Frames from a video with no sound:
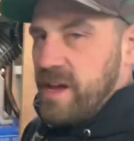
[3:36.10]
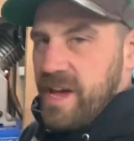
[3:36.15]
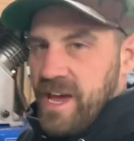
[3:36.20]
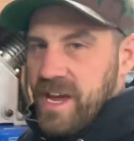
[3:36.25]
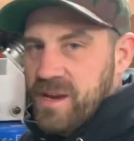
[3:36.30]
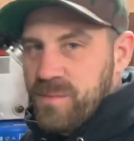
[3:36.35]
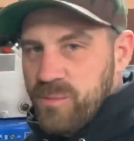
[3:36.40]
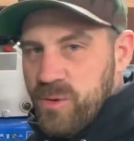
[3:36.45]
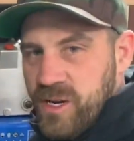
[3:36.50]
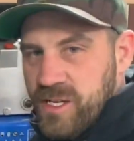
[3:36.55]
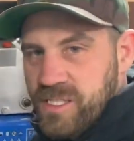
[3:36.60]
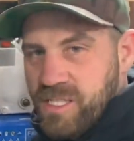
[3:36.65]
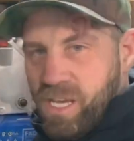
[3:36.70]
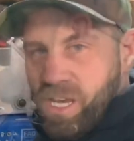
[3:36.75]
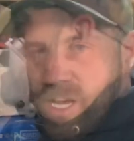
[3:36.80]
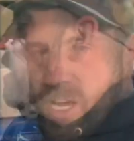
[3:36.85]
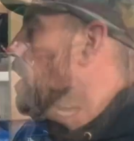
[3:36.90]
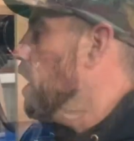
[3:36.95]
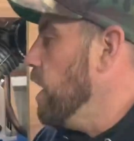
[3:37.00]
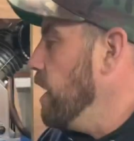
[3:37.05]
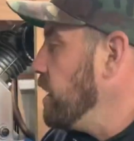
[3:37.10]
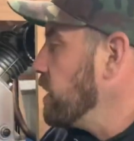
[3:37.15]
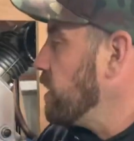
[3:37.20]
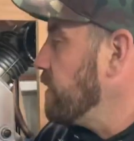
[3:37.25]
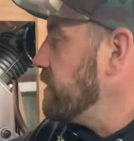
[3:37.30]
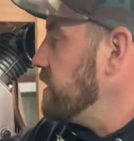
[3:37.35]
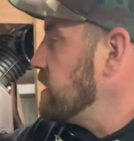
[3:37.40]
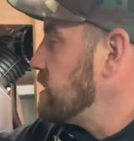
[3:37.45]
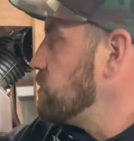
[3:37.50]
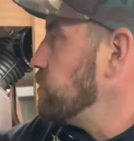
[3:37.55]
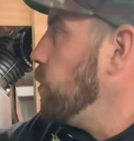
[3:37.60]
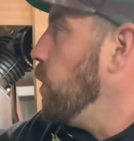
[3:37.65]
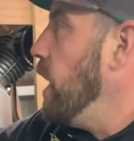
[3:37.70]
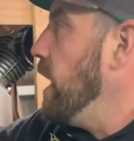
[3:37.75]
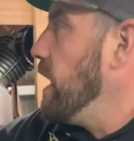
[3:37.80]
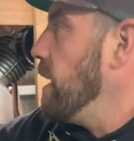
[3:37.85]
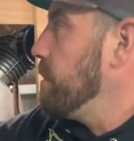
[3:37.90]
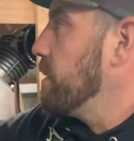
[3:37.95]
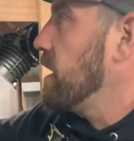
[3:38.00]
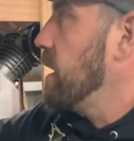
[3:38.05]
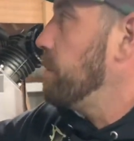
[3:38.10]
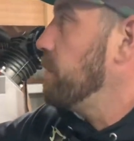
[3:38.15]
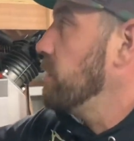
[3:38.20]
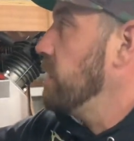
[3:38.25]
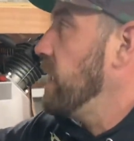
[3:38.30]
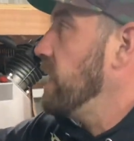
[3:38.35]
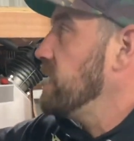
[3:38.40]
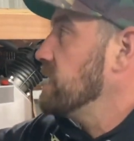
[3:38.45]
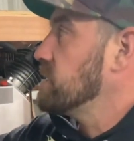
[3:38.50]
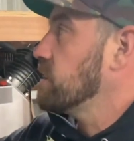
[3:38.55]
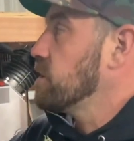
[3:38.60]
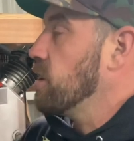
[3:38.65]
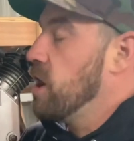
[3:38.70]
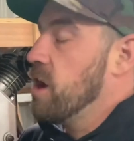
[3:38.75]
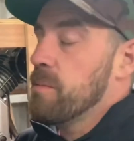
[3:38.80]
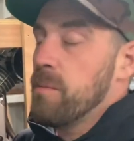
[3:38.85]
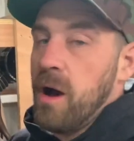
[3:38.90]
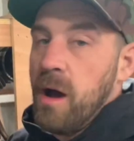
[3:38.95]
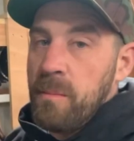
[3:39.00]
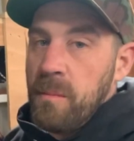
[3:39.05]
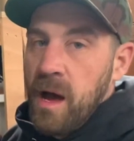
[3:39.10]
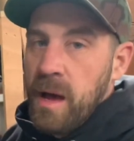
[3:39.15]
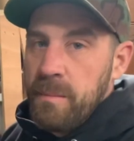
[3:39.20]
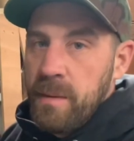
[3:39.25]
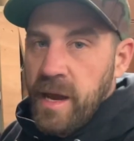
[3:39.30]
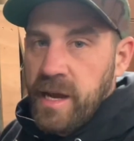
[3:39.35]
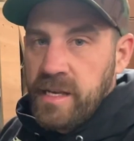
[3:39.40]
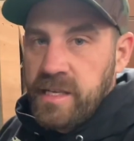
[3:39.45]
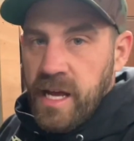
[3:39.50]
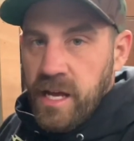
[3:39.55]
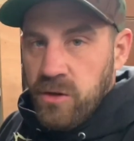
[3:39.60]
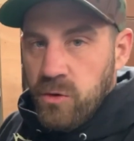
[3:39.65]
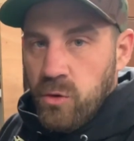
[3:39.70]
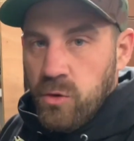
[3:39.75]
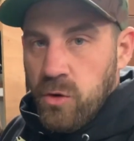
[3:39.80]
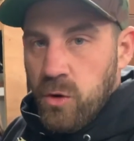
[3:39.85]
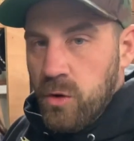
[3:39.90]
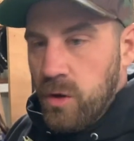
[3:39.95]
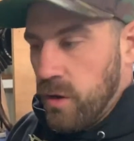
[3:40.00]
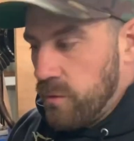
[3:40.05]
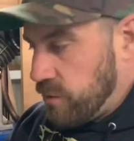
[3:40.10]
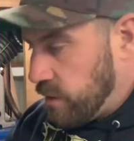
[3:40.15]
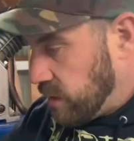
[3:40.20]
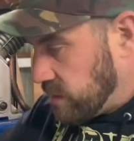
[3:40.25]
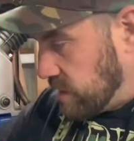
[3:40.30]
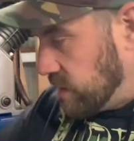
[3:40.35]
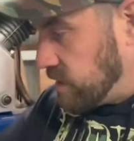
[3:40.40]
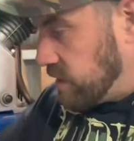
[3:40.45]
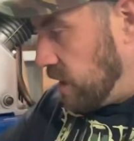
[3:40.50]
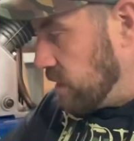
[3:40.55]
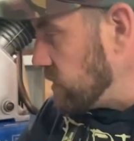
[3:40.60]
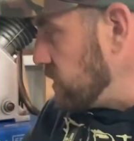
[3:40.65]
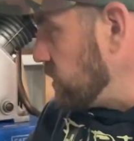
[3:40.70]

air compressor? I only got this wired up a couple of days ago by my mate, Daniel Cook. I've known since I was a